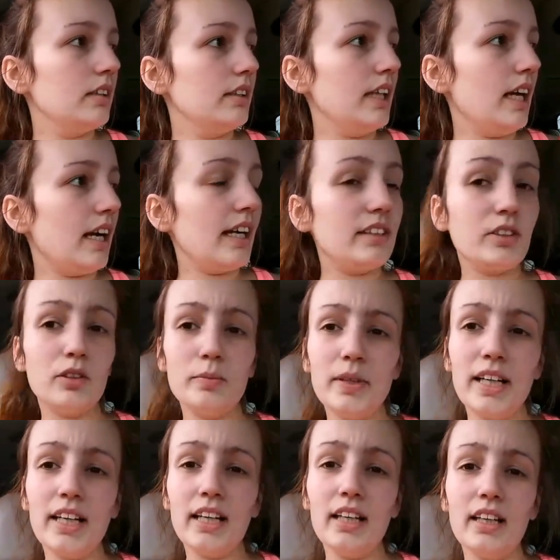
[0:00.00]
Yeah, I told
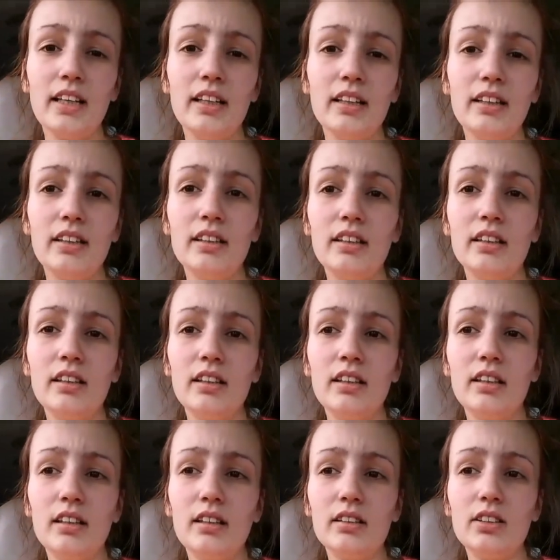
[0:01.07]
my
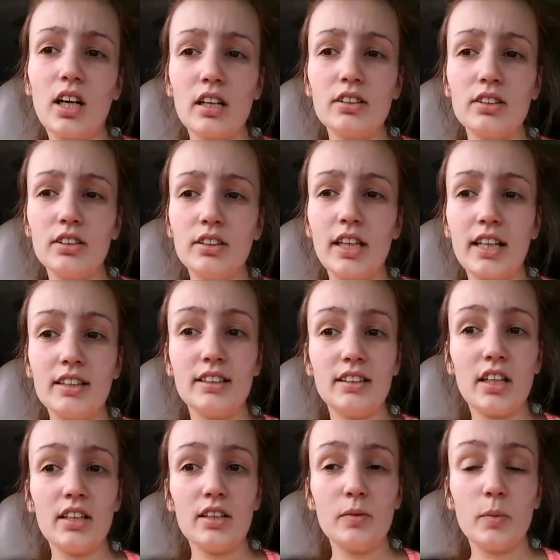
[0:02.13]
doctor that I
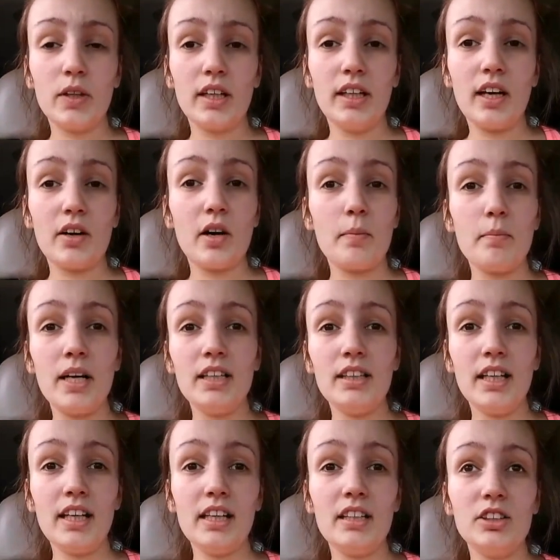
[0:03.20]
started working out on
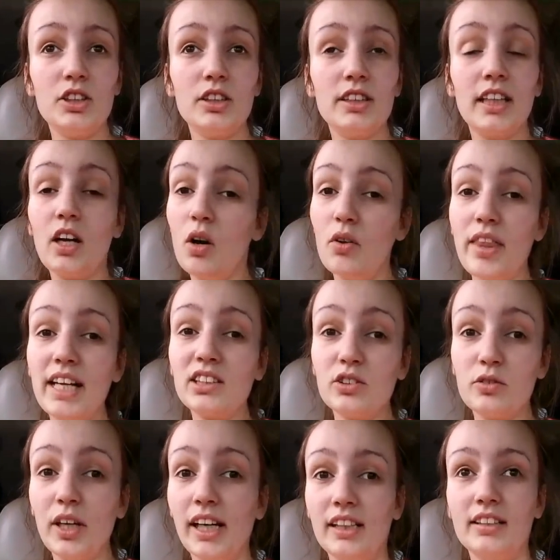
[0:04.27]
Monday, and she's like, oh, that's
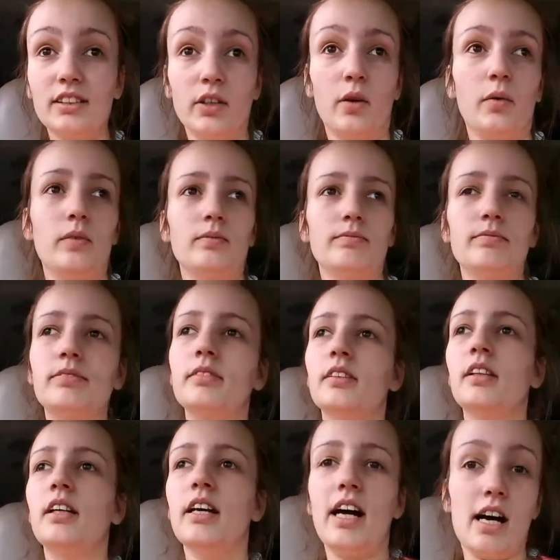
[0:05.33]
great. So
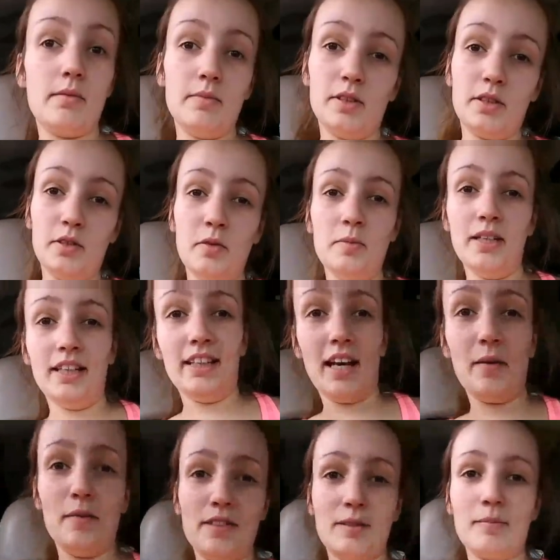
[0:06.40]
I'm assuming
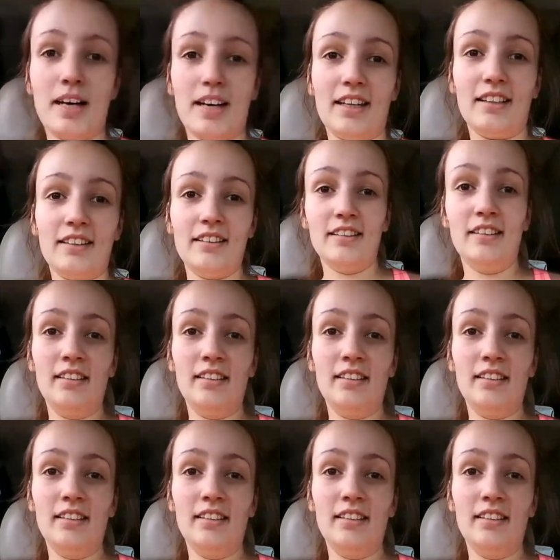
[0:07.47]
that was my